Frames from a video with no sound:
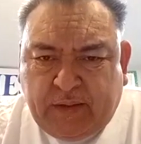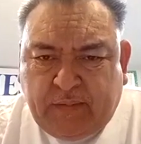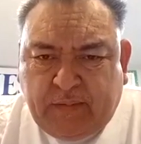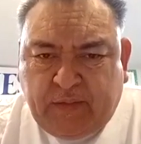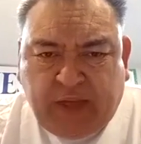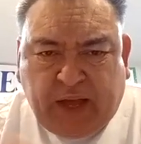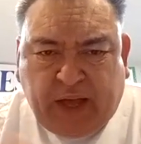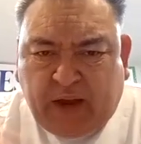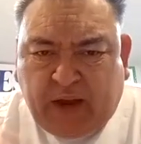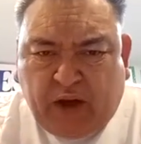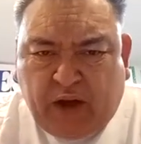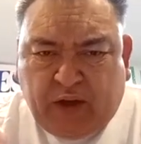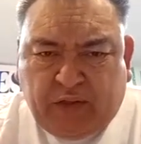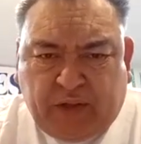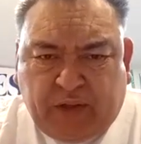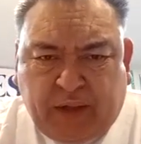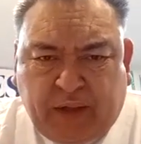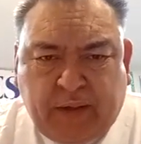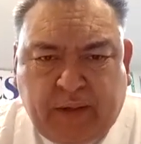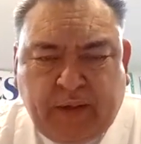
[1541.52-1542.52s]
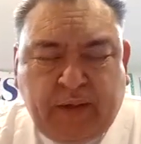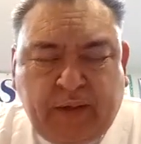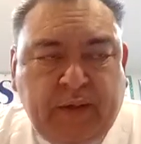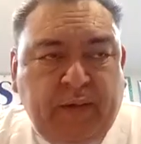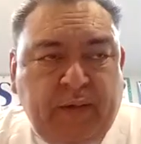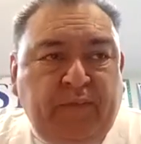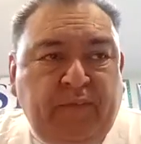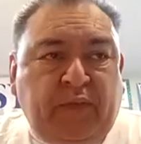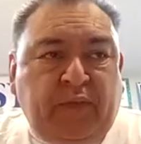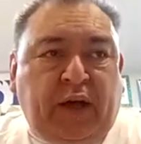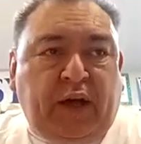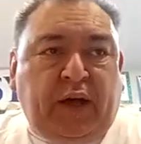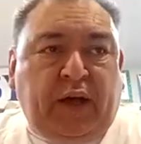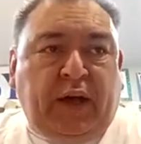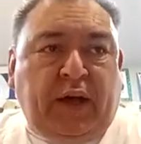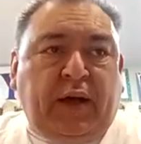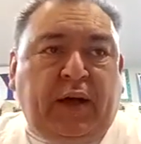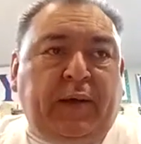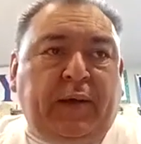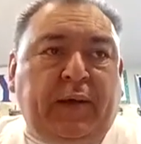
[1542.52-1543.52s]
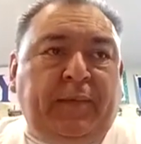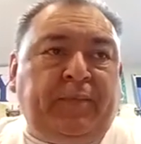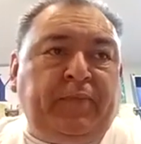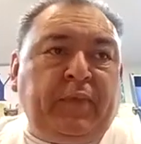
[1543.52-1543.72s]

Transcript: They had all the the